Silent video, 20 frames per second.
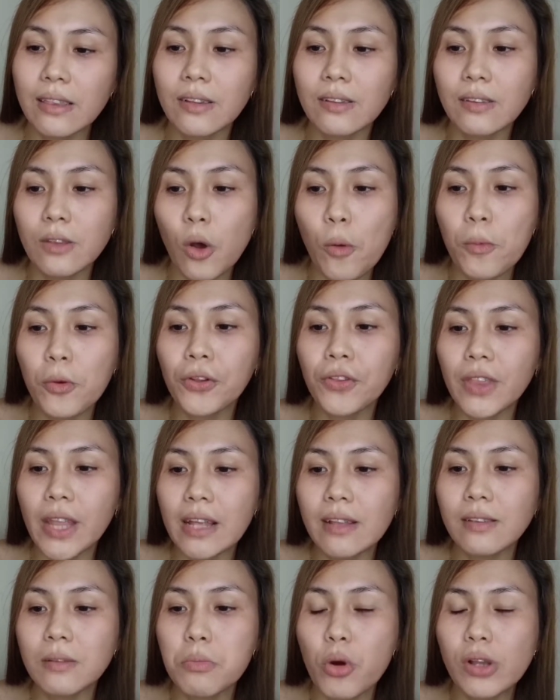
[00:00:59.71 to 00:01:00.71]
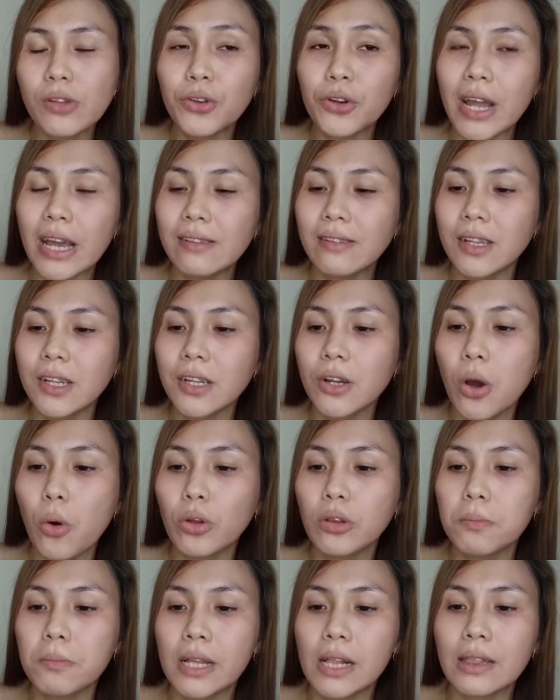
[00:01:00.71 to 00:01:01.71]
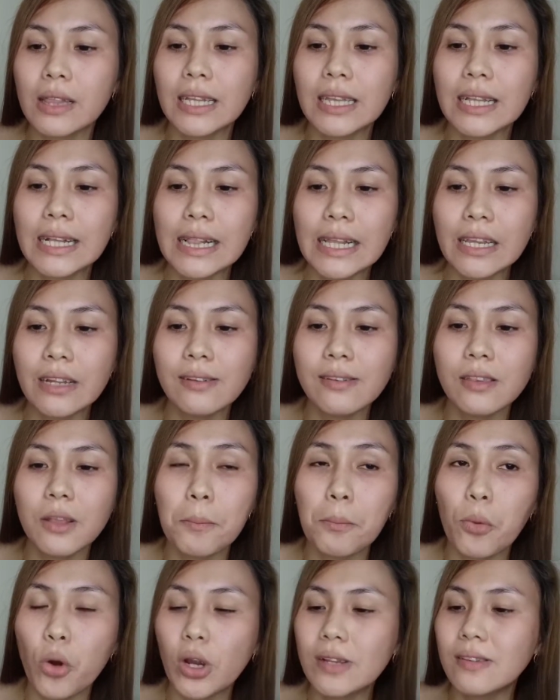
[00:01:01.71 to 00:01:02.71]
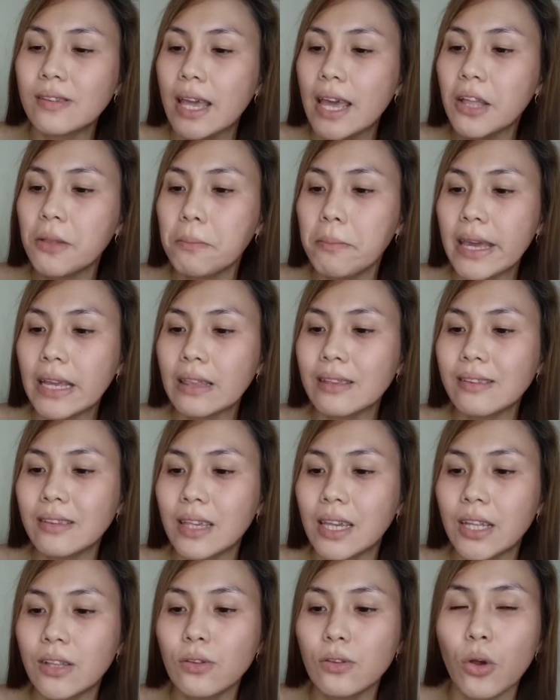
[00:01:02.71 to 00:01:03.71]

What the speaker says: The soap contains moisturizing goat milk that clears the pores and make the skin